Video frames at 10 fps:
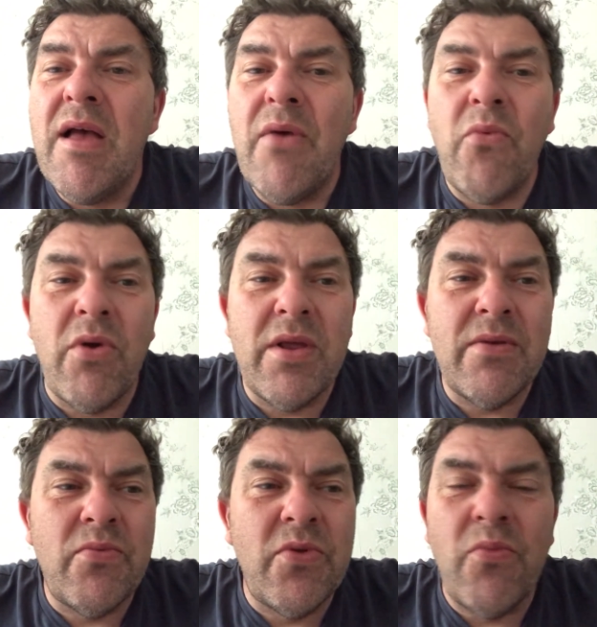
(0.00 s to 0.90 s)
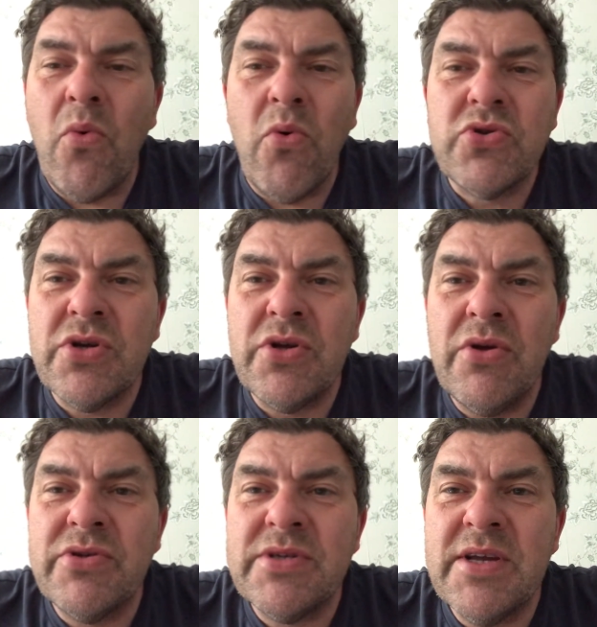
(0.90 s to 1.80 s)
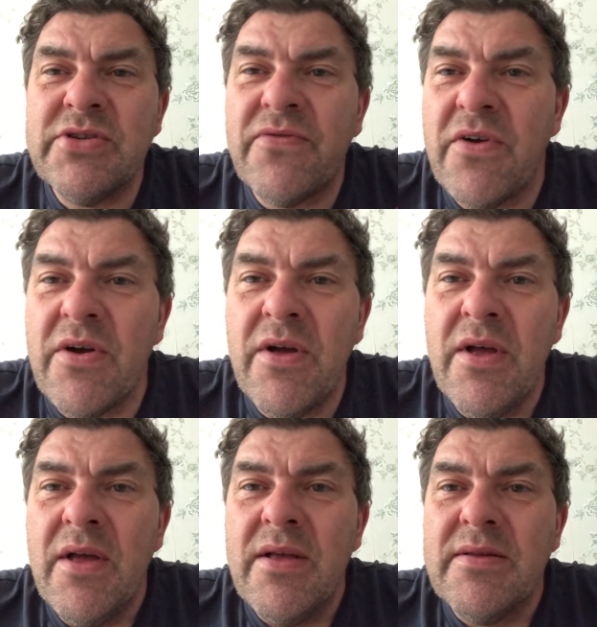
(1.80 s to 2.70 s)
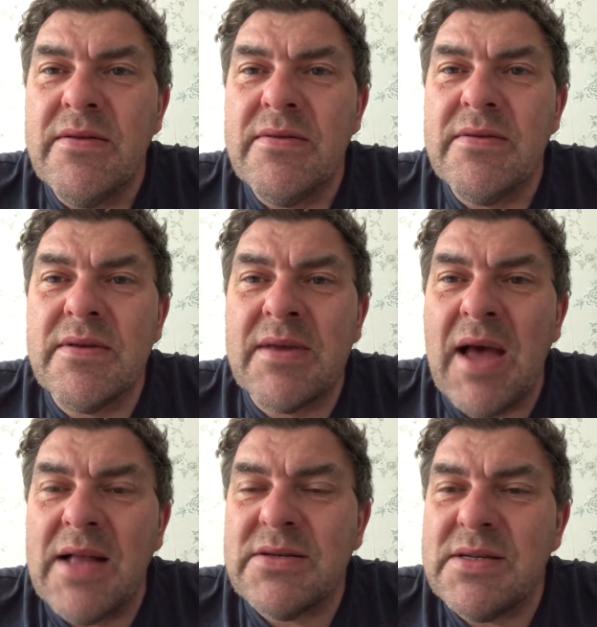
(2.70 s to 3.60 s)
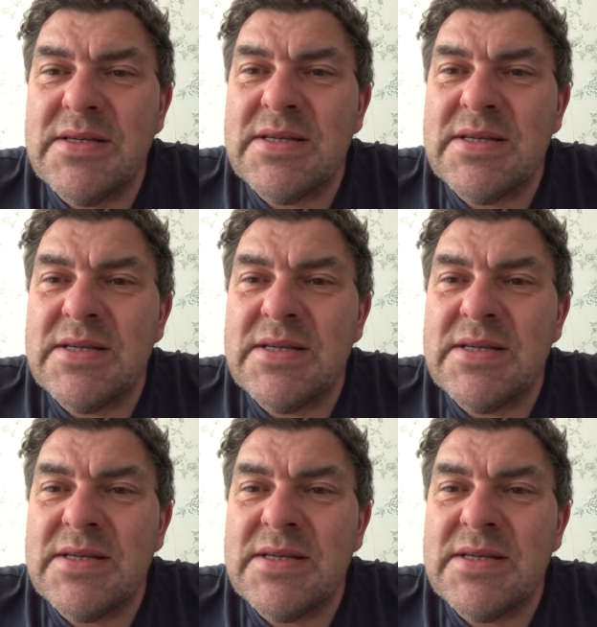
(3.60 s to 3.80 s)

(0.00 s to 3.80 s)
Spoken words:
The water usage for cattle and